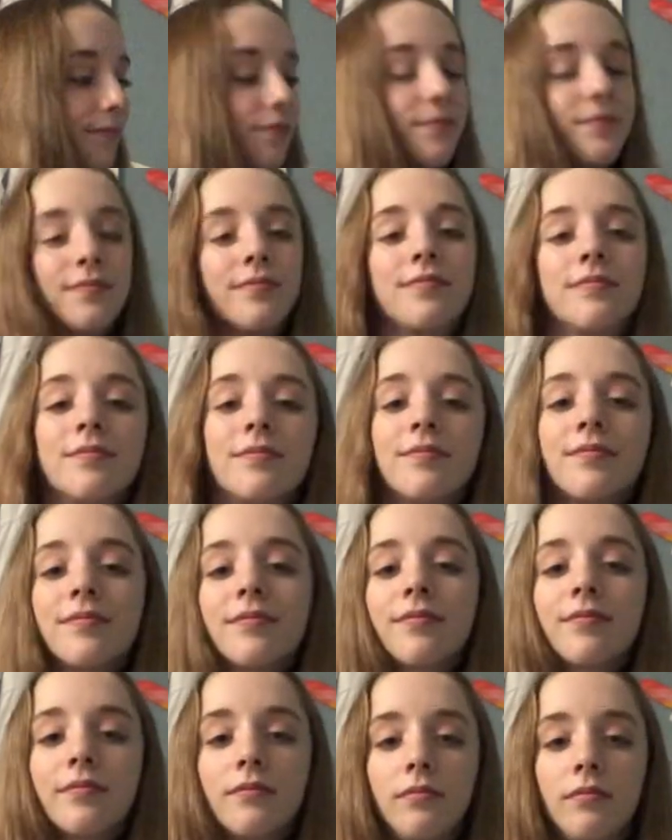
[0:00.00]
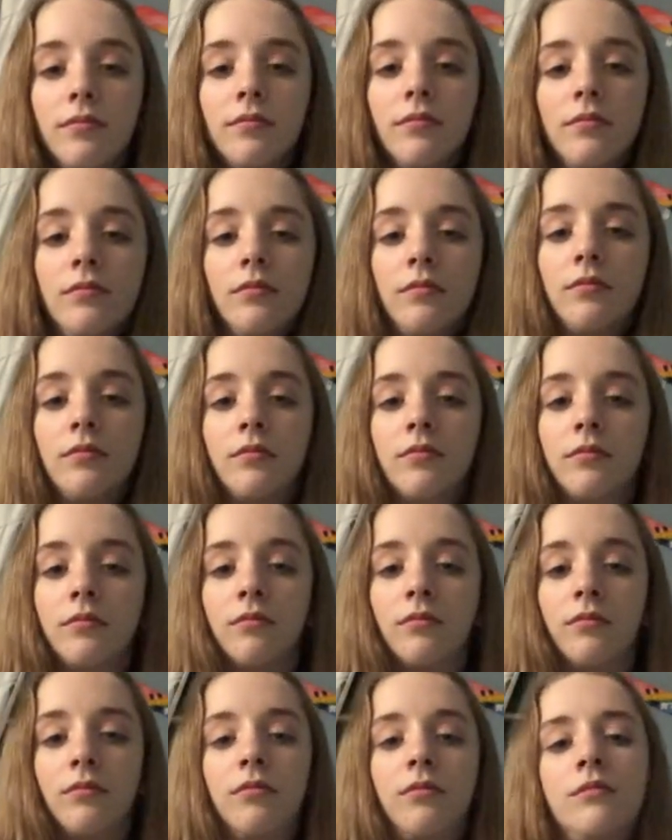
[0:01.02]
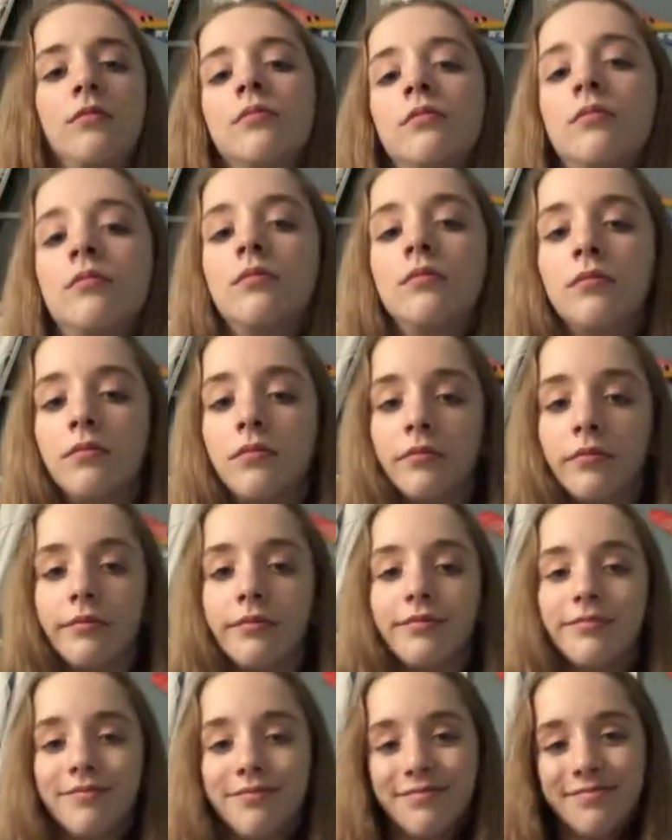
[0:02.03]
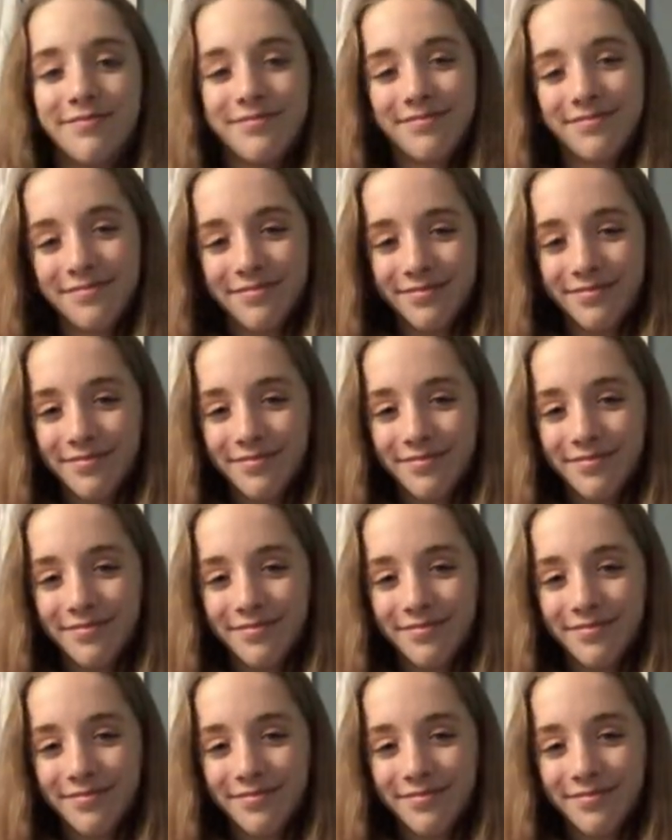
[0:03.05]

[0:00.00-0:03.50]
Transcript: Nothing is said.